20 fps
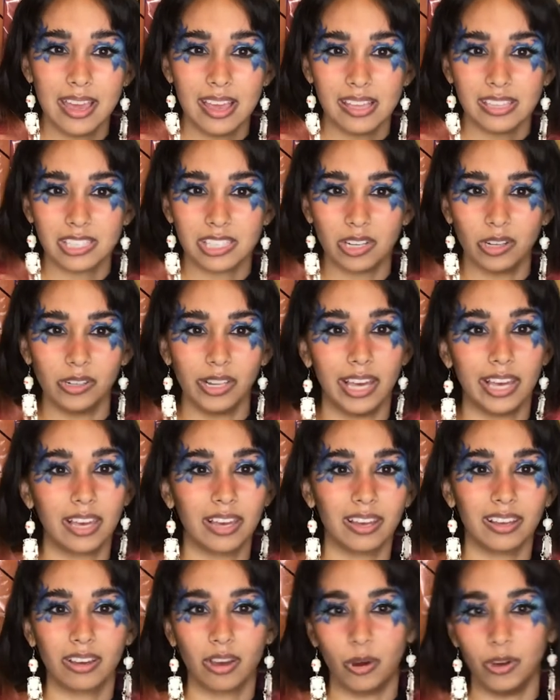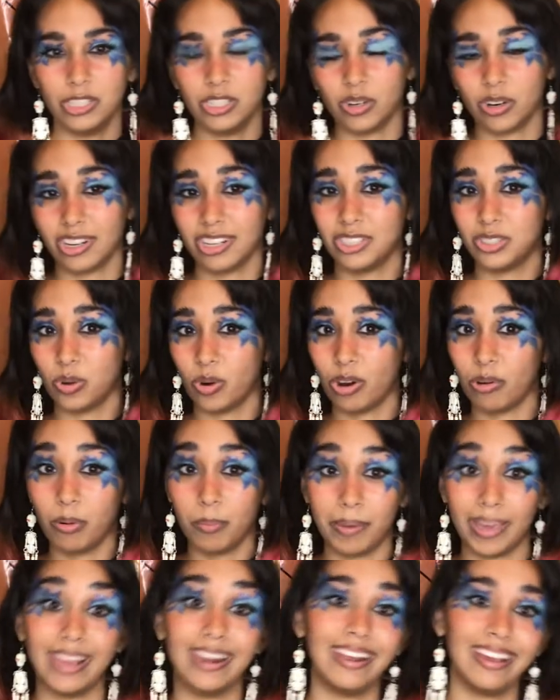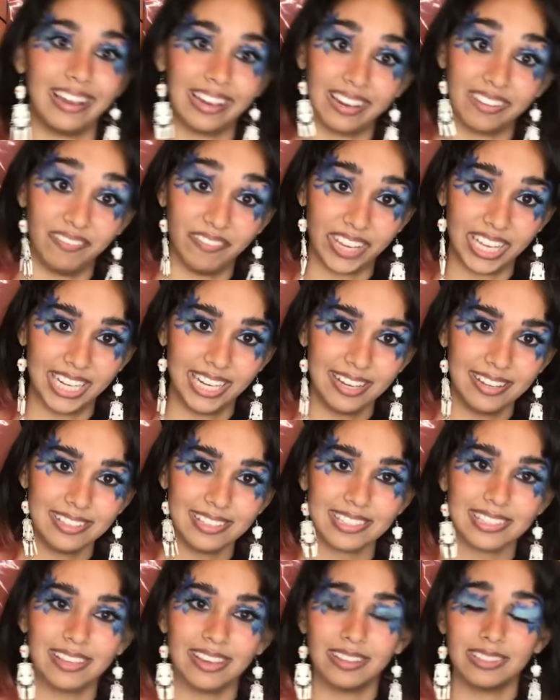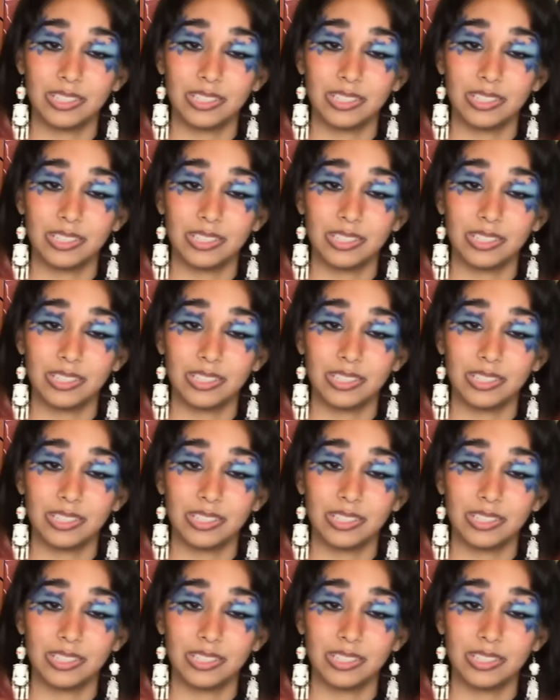So like going door-to-door would be an inconvenience,